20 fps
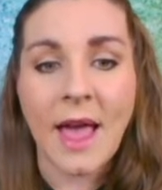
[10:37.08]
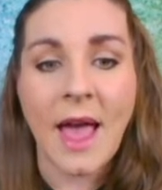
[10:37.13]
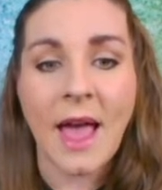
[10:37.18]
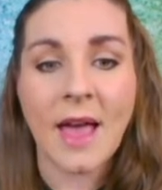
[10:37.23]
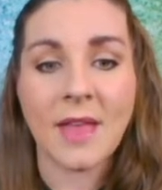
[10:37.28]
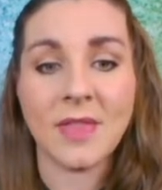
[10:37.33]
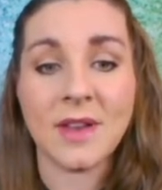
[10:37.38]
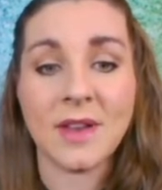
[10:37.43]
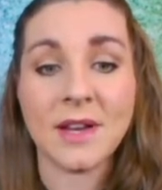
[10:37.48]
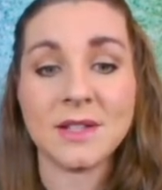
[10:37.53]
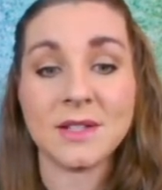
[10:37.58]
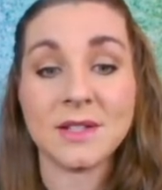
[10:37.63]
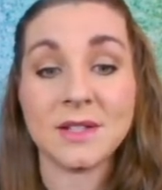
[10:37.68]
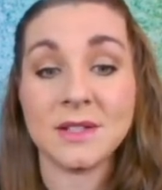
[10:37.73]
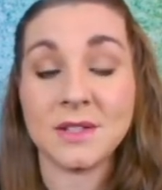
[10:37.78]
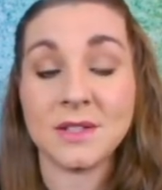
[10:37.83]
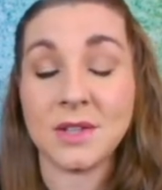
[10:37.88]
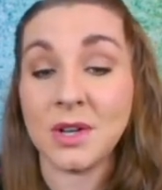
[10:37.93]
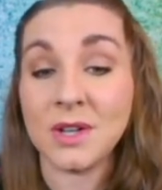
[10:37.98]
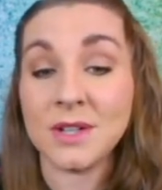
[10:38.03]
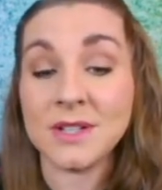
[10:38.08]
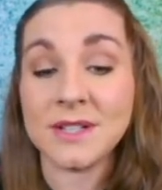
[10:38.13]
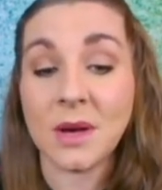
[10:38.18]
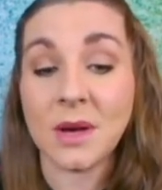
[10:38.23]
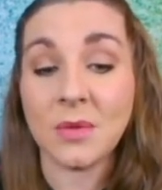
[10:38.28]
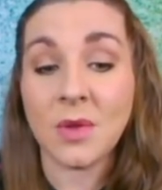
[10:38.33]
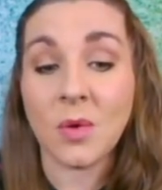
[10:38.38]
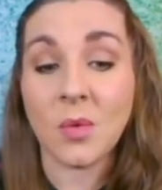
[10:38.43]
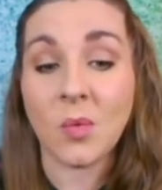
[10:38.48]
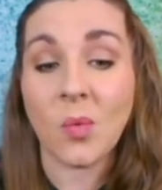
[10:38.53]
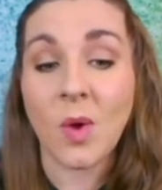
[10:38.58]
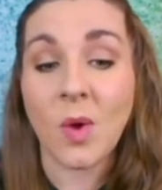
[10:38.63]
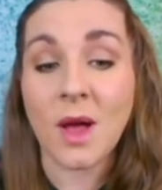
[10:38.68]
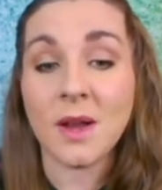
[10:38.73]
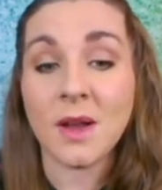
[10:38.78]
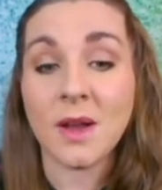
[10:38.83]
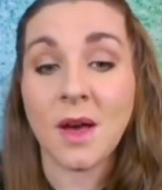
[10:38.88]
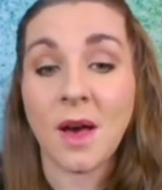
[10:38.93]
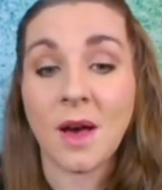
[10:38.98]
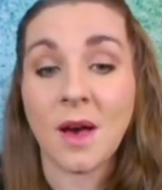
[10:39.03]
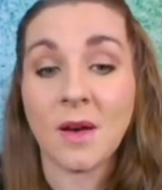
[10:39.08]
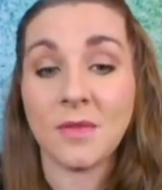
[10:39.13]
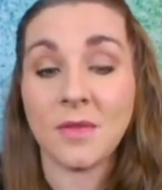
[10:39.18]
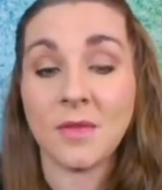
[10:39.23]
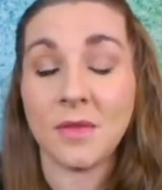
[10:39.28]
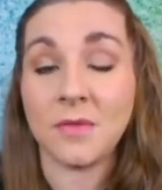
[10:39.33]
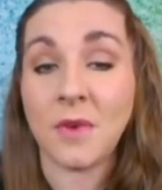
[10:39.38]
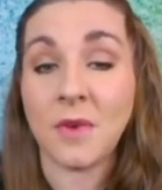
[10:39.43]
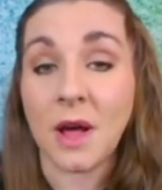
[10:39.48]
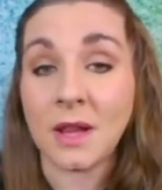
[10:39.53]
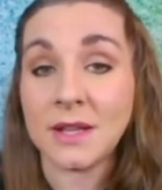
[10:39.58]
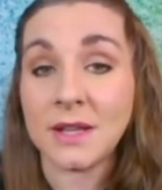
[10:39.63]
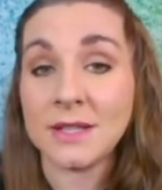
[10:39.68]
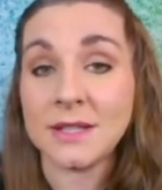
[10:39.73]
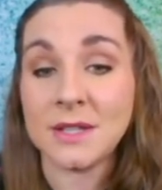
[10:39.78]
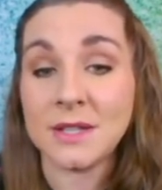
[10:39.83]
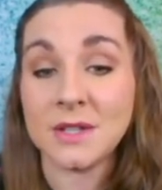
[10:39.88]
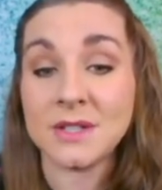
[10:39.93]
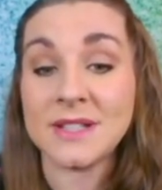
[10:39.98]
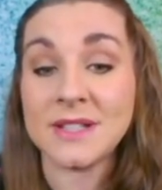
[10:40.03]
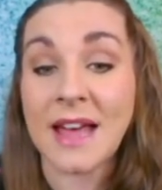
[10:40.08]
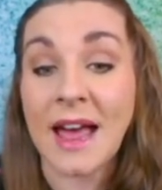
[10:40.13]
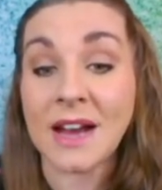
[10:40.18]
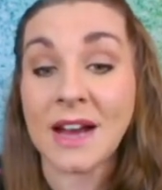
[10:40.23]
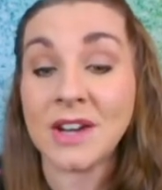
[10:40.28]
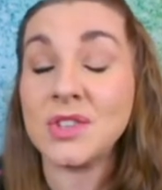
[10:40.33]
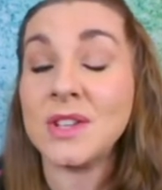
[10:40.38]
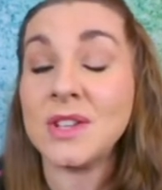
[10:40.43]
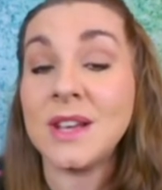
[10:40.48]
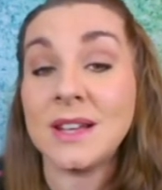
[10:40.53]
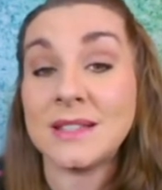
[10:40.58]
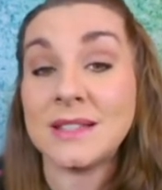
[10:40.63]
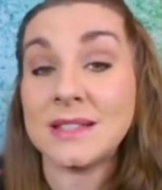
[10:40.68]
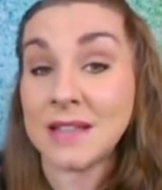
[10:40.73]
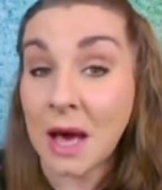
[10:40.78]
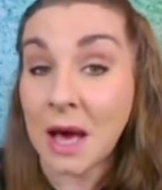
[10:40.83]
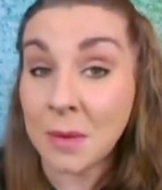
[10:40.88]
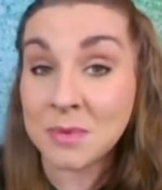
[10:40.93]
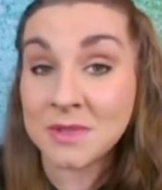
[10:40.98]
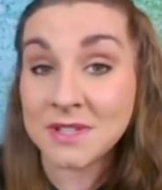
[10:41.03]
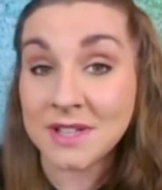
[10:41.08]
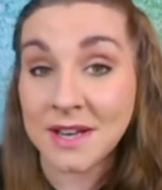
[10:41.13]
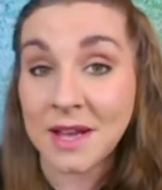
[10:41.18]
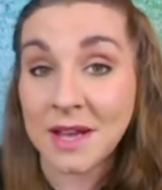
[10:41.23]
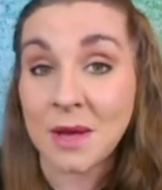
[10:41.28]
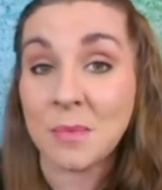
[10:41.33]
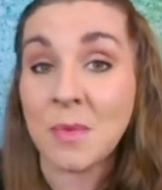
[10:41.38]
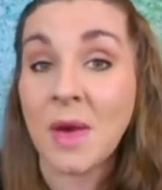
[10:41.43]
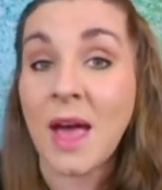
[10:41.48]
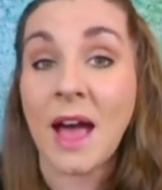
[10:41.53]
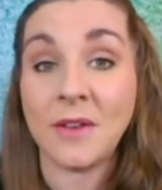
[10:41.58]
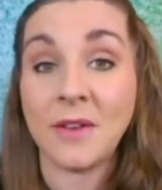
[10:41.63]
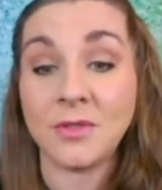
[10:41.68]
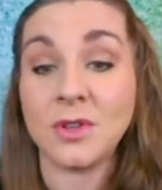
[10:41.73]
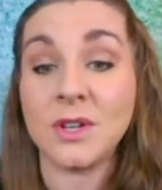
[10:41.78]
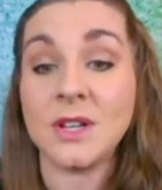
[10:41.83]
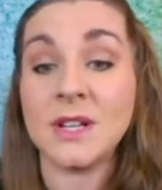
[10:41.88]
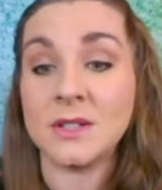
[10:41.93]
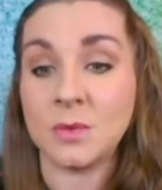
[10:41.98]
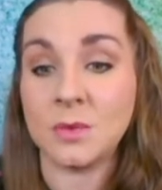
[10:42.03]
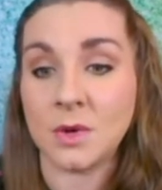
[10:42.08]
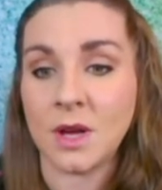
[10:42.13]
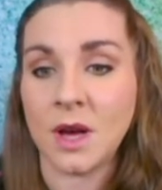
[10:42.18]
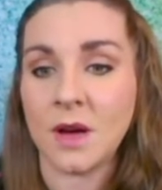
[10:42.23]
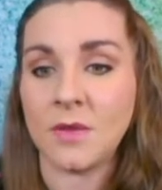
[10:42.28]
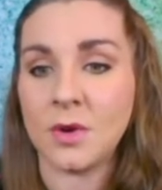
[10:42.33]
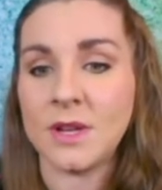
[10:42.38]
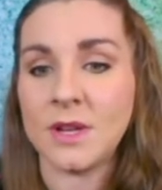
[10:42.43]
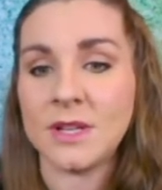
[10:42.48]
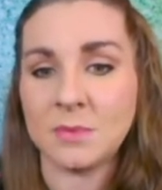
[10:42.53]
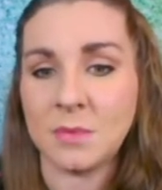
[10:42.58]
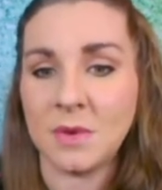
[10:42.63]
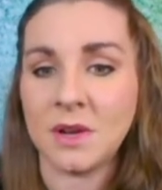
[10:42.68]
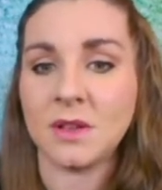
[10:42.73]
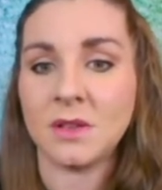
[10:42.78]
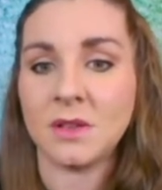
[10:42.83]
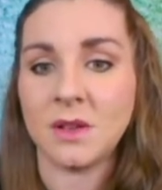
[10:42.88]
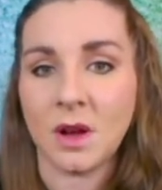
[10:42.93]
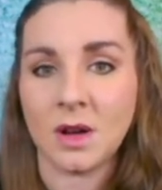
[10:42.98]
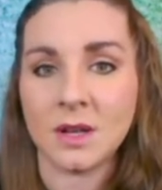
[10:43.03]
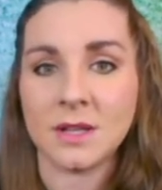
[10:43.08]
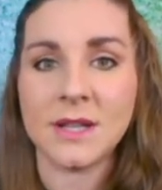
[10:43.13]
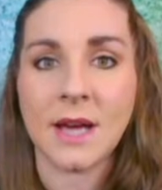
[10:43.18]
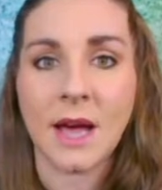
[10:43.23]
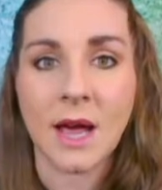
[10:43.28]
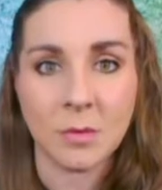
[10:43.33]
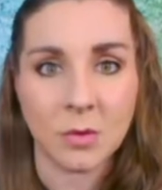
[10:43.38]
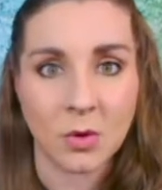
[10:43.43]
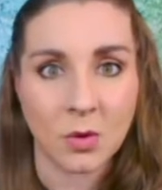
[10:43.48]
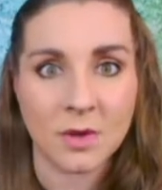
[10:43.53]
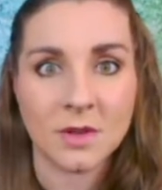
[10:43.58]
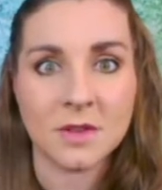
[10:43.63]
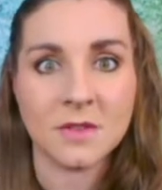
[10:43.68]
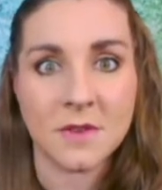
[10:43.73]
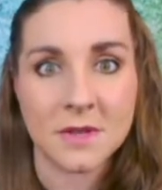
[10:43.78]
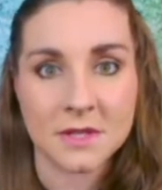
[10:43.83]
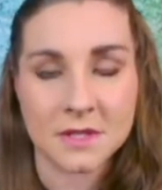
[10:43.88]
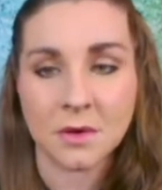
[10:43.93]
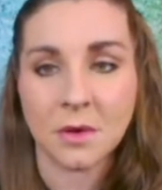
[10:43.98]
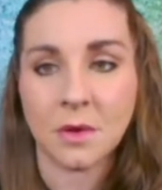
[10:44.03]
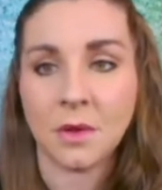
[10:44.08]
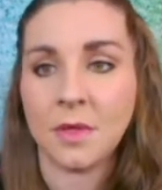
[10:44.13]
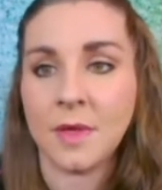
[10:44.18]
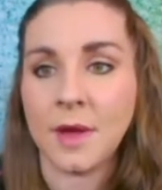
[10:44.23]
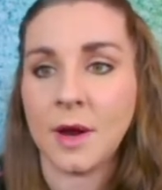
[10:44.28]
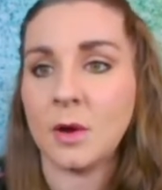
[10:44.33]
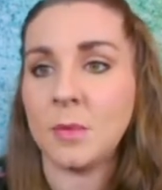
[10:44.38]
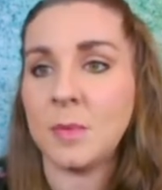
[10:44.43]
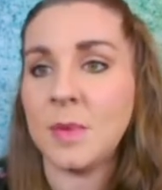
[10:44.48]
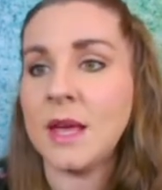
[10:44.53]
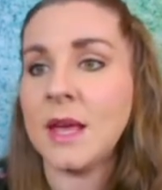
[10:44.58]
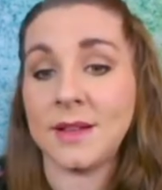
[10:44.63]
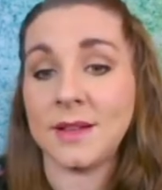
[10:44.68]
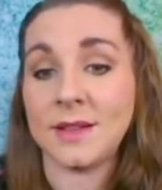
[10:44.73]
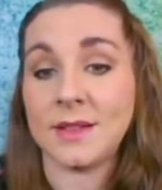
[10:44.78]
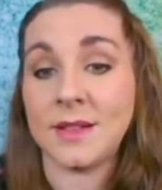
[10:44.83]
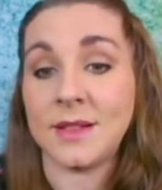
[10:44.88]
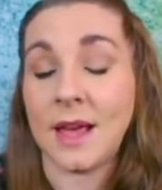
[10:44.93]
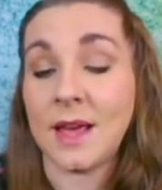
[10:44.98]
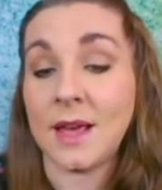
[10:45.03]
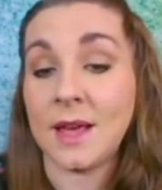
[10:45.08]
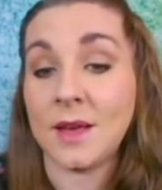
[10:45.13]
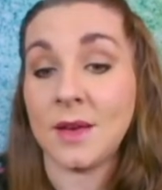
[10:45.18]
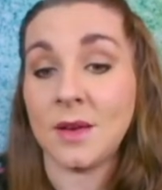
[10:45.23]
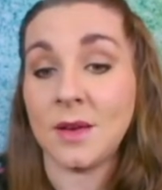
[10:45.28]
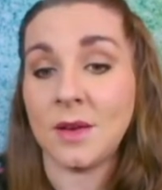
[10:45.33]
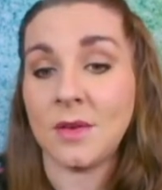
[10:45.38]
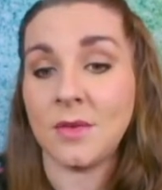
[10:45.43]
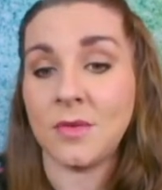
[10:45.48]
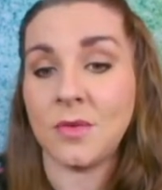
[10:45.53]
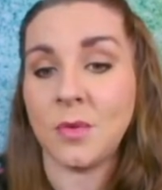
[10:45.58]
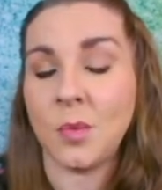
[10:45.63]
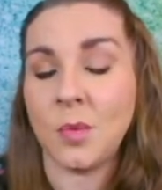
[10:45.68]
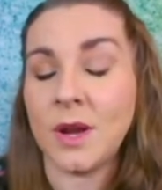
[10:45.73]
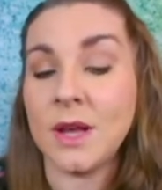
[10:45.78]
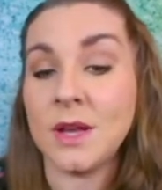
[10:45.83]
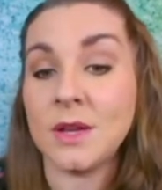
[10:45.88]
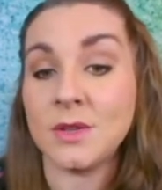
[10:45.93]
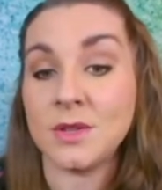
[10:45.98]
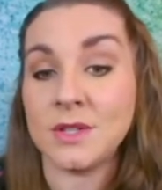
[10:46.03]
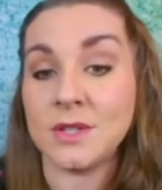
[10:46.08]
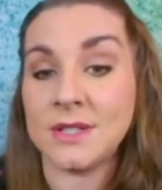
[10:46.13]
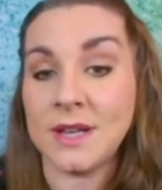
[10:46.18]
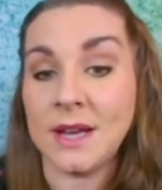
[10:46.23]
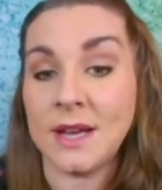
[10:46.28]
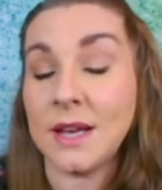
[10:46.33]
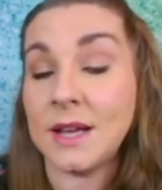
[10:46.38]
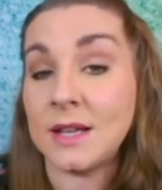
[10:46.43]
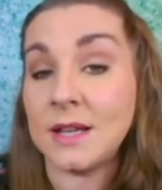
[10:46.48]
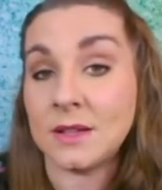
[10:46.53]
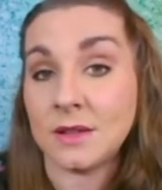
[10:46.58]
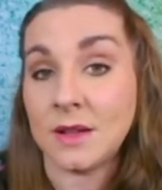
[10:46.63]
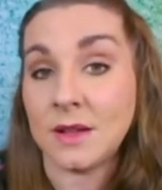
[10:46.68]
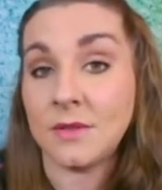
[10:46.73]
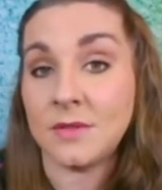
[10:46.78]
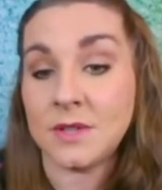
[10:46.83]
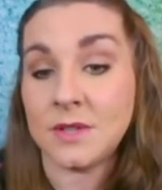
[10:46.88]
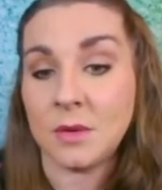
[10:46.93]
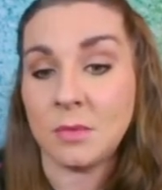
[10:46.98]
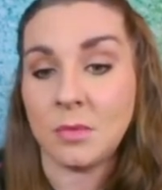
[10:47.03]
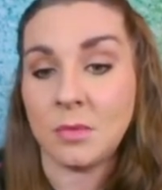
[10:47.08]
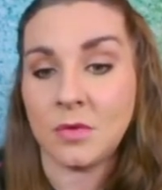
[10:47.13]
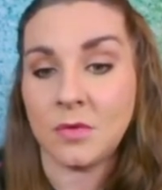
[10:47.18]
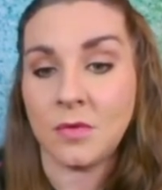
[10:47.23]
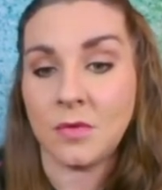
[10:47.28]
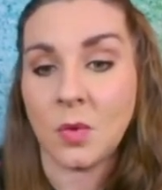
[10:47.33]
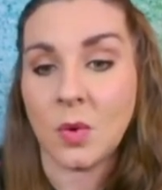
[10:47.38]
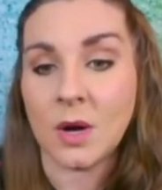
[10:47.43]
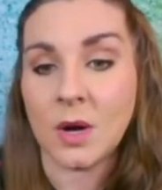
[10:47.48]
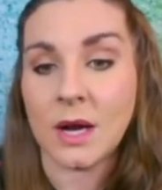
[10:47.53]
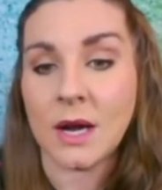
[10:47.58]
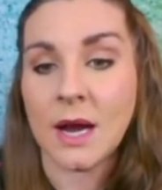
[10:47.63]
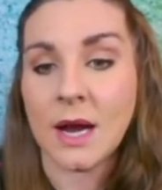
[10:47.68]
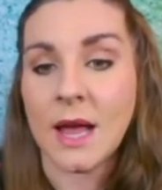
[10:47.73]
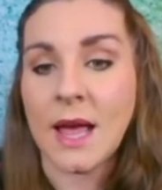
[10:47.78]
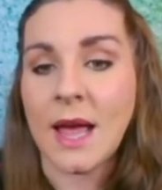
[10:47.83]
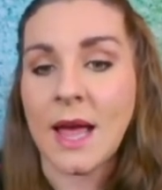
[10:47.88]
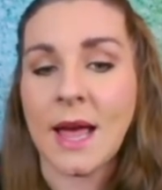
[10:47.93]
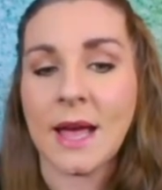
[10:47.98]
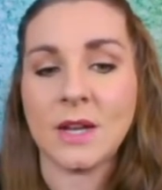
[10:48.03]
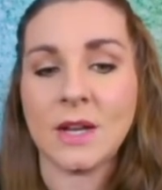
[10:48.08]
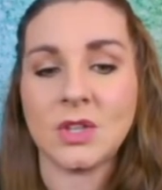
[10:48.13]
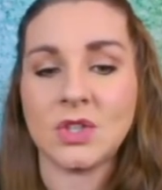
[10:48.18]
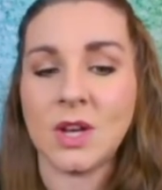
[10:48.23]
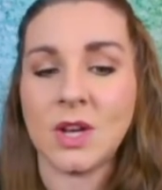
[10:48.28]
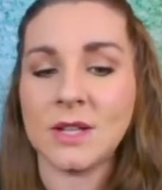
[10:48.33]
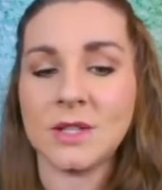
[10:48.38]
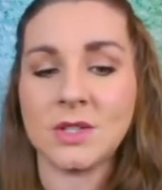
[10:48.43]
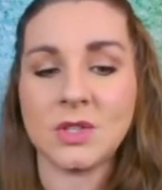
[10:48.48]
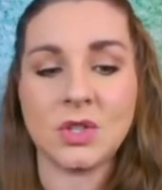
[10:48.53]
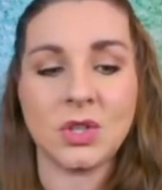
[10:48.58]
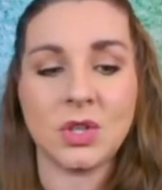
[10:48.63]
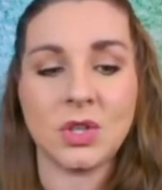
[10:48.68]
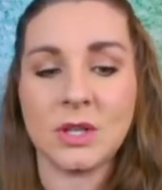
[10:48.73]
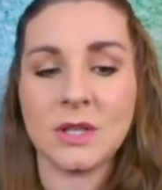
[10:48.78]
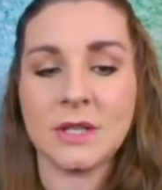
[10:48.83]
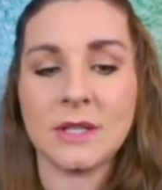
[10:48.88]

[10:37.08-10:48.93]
and then it turns out that one of the volunteers actually adopted him after his recovery. He spent a long time going to physical therapy. They, from what I understand, loved him before and just could